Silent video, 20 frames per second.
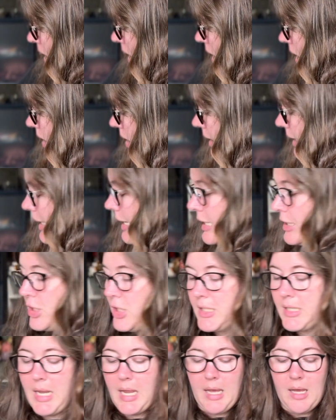All right, I
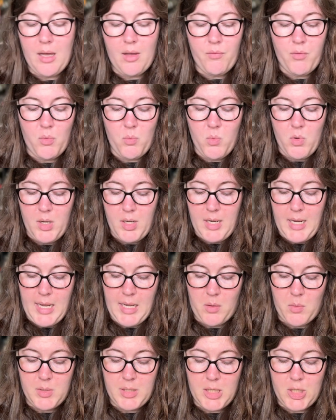just have one
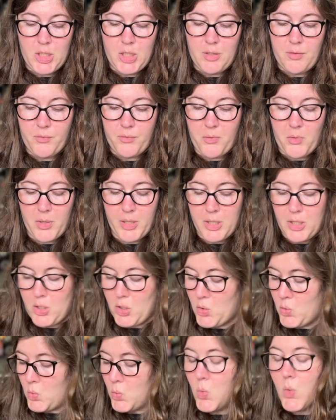acquisition for
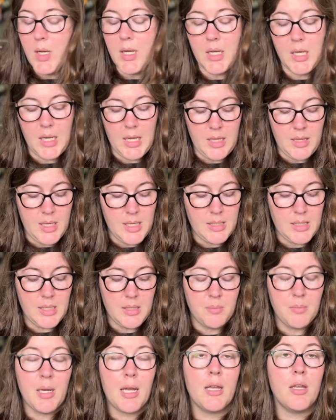you, and this is
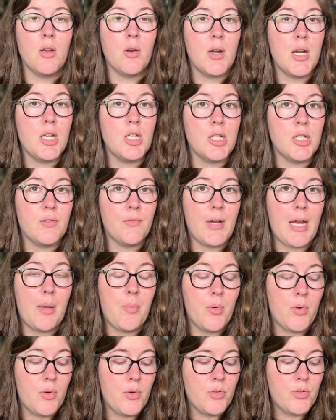my Yarnaceous
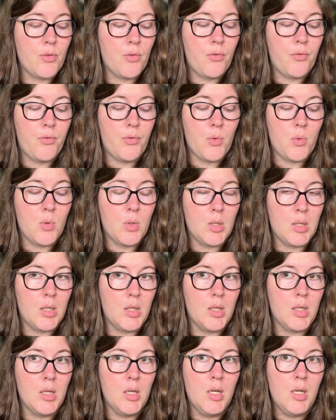Fibers
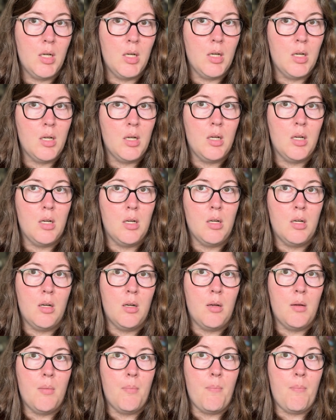for
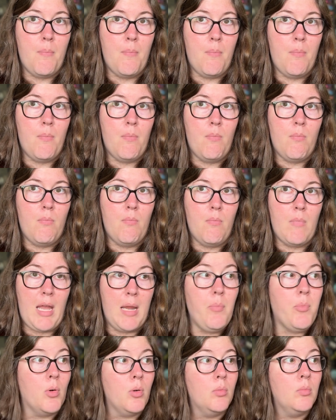
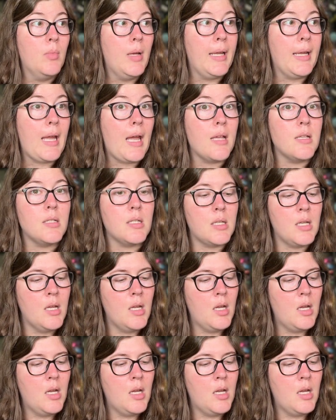April, I guess.